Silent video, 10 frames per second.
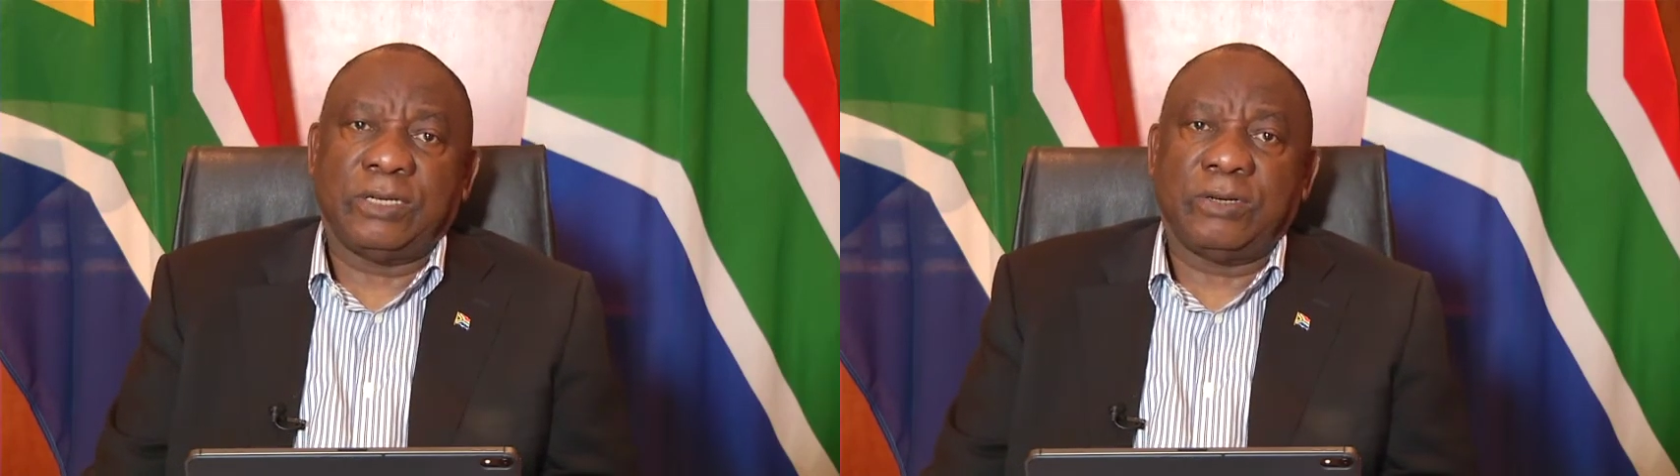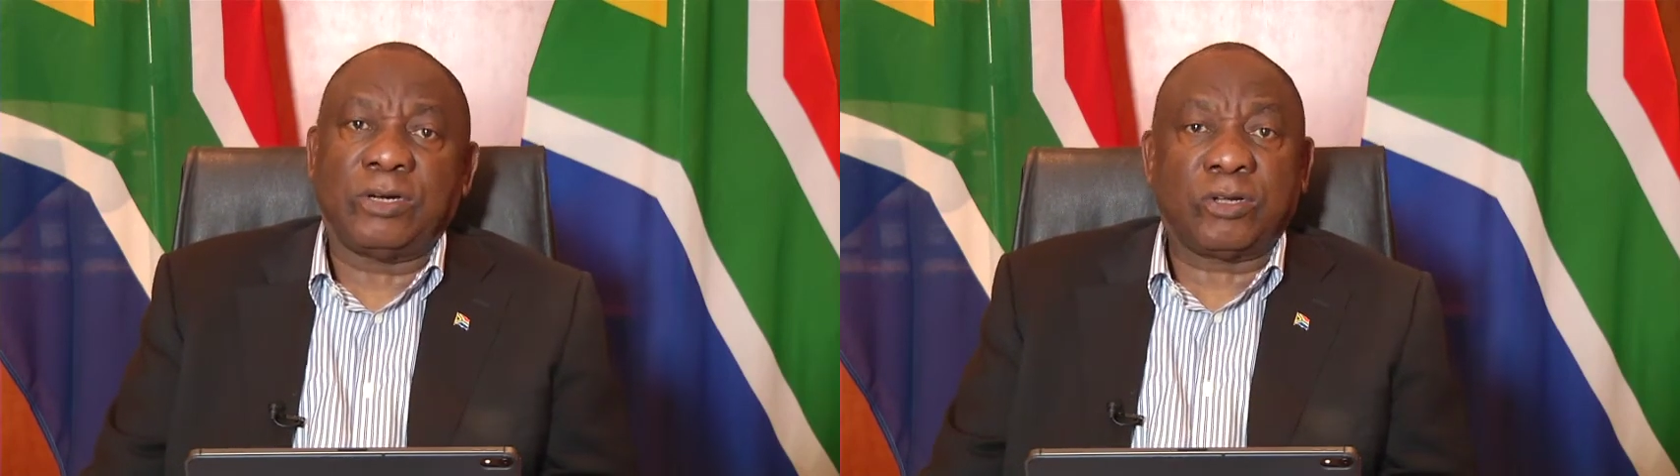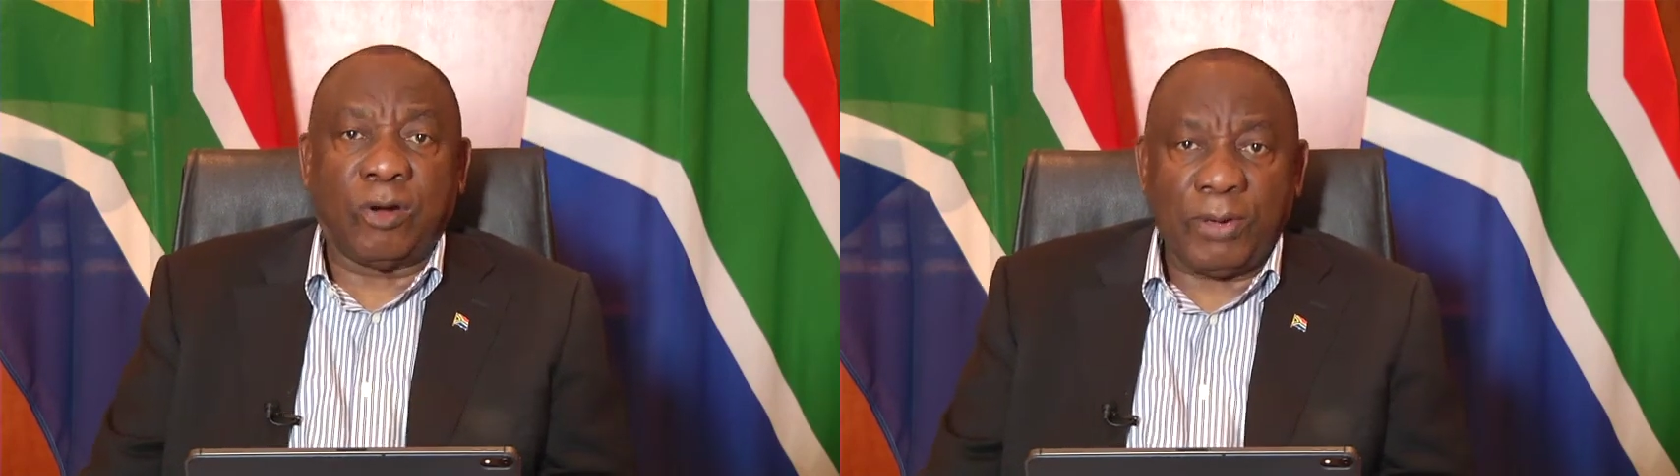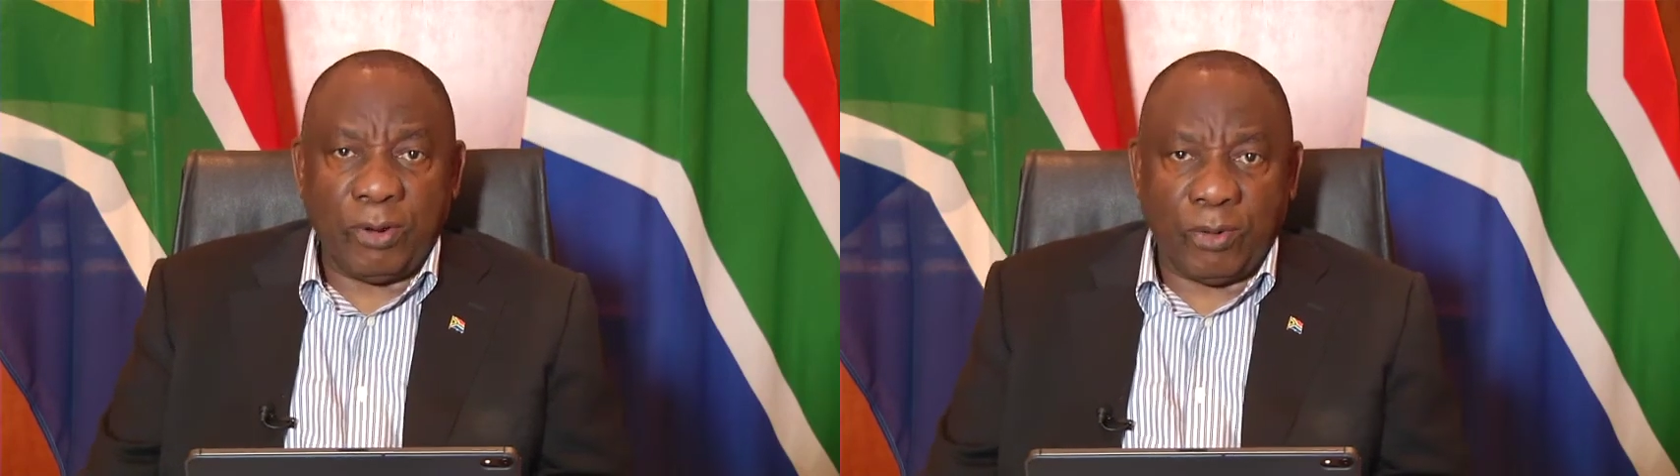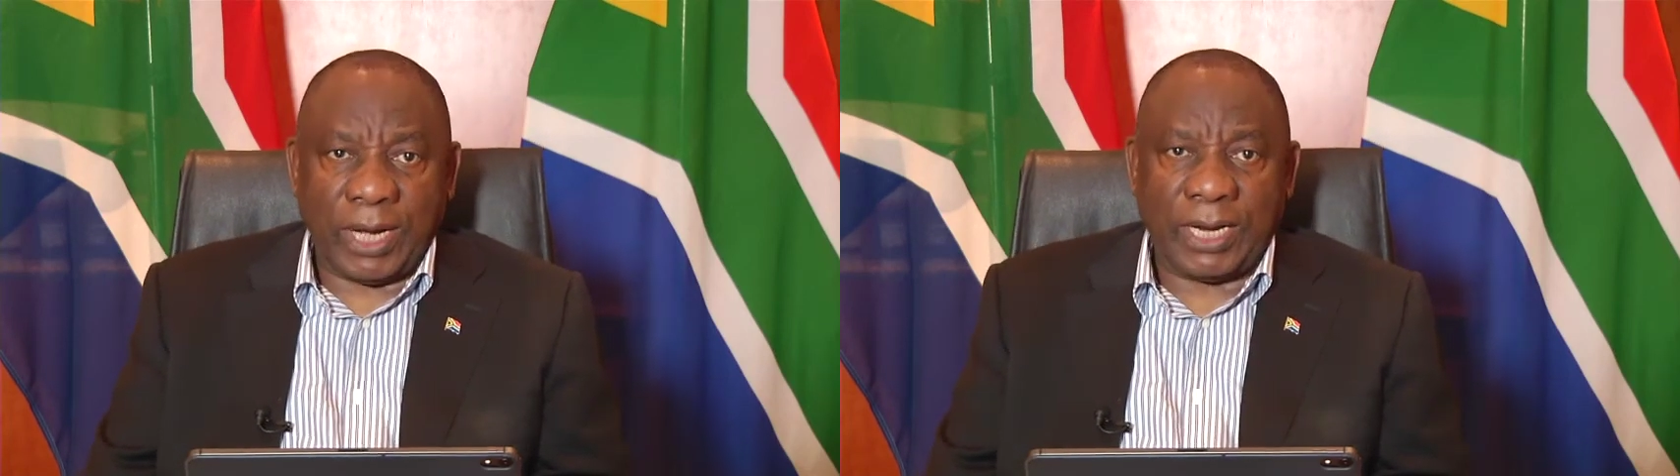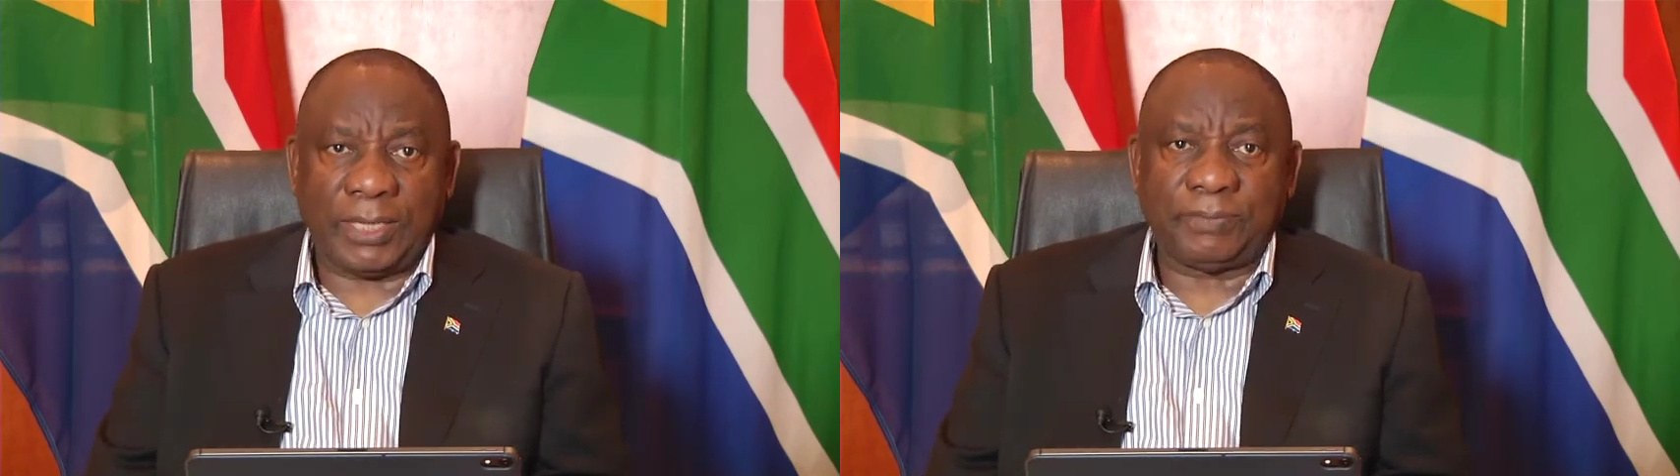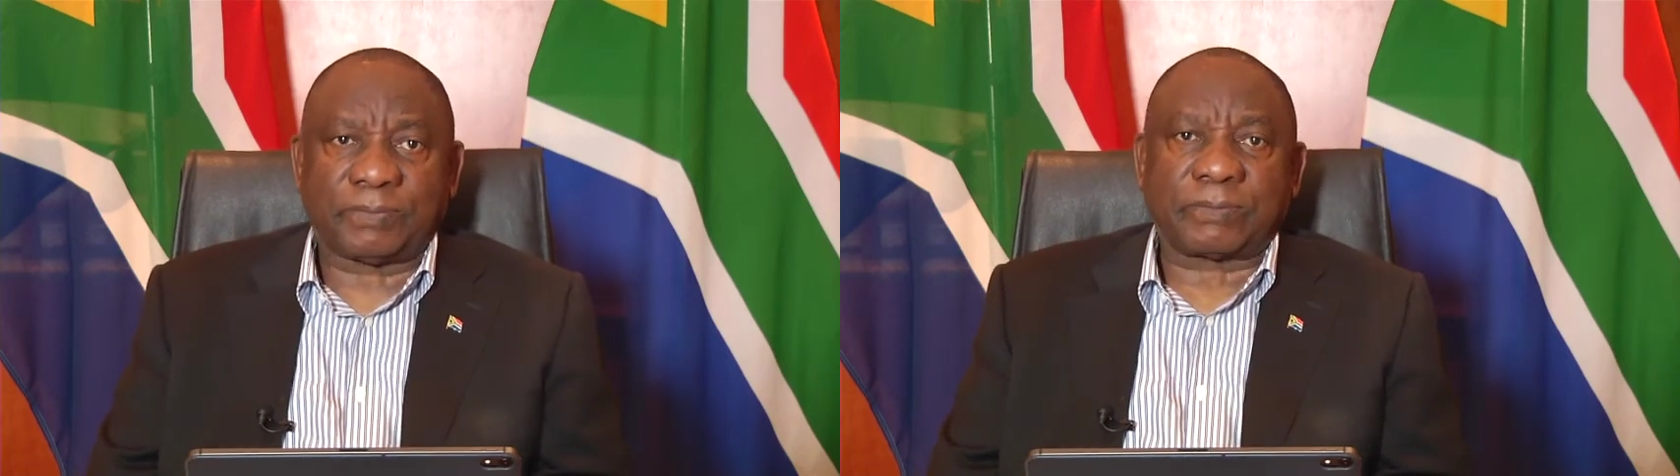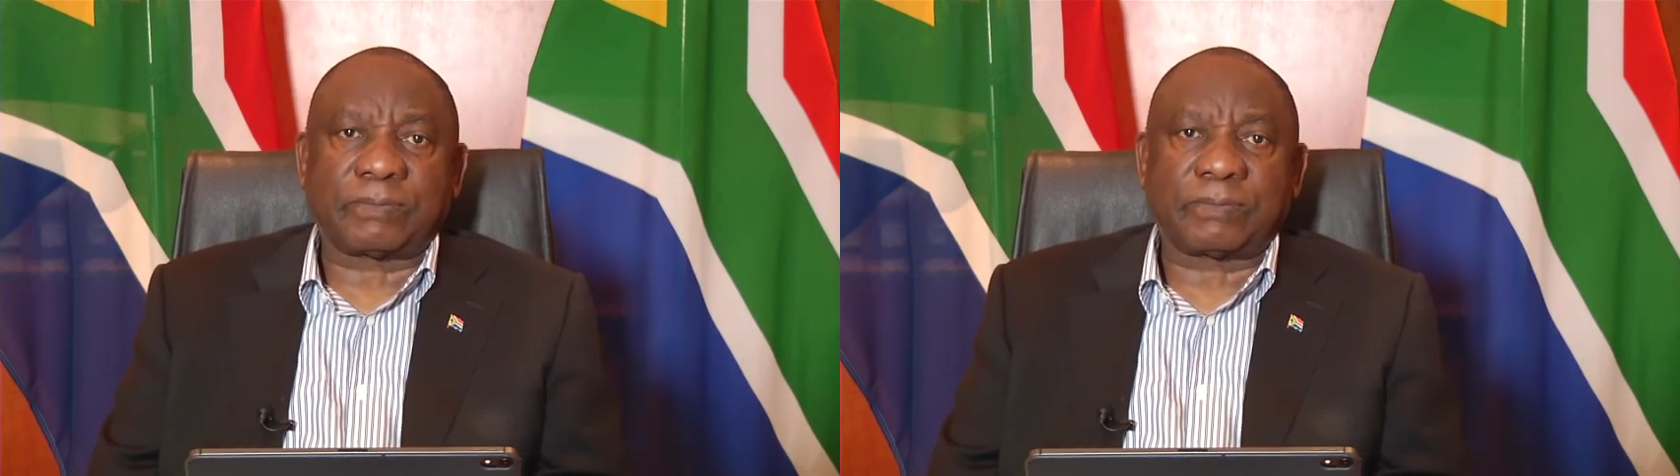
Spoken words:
not going well,